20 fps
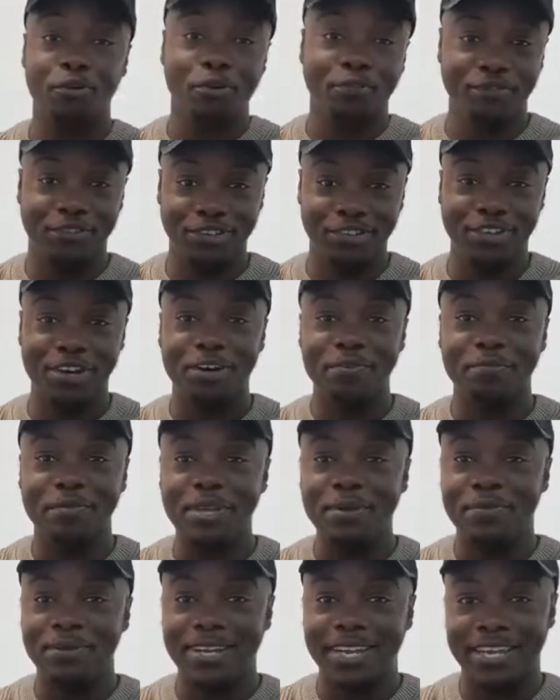of the young
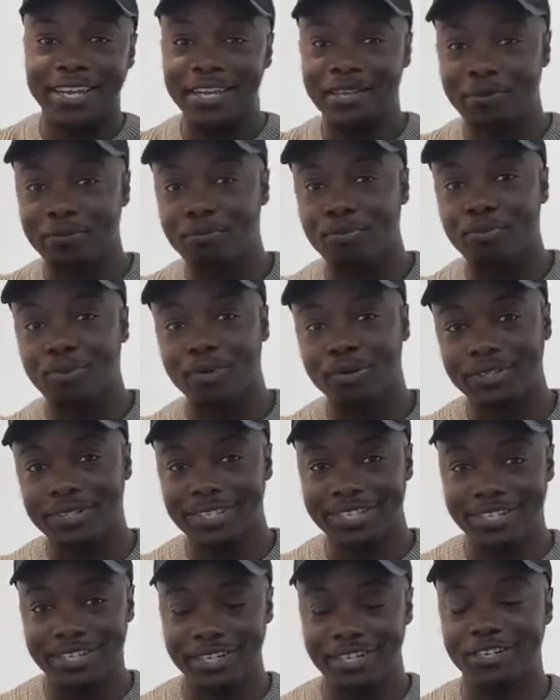people that he had
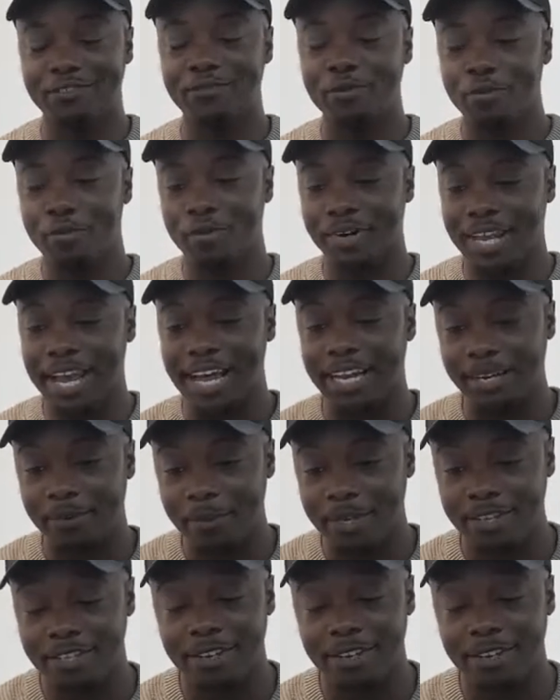brought to this football academy.